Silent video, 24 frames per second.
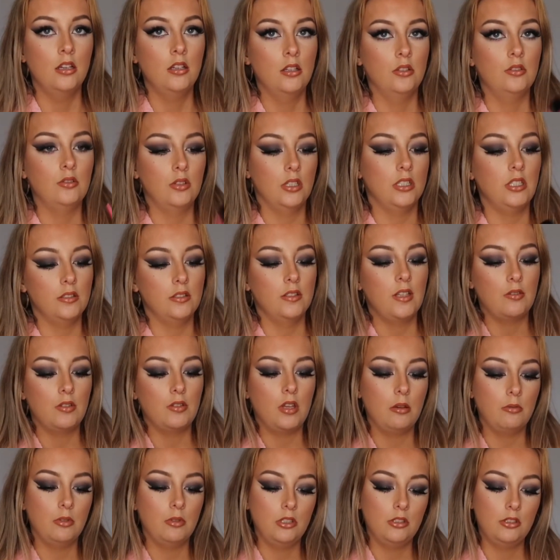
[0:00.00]
so I just give
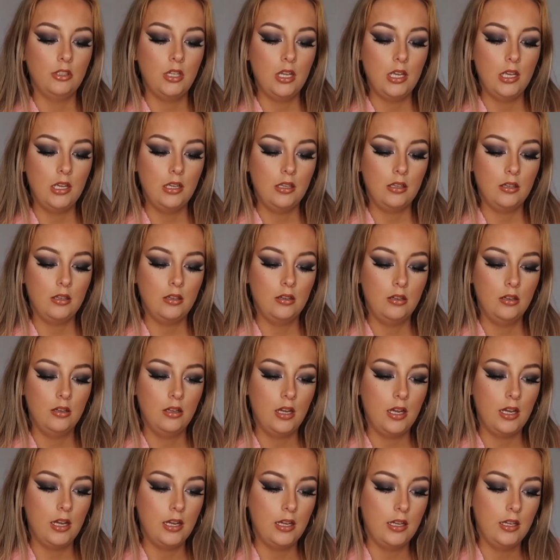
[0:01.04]
that a wee shake
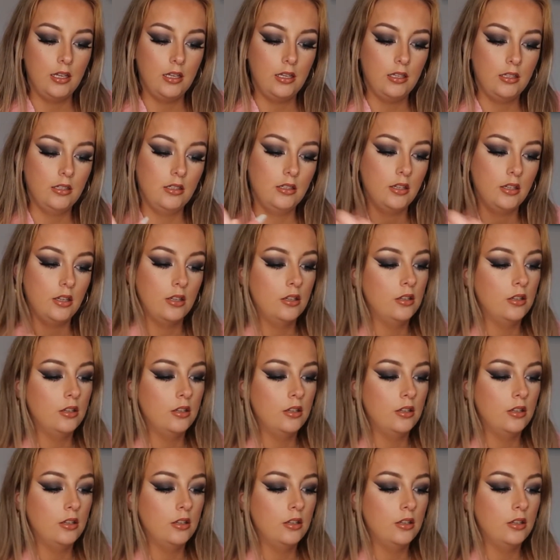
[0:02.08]
and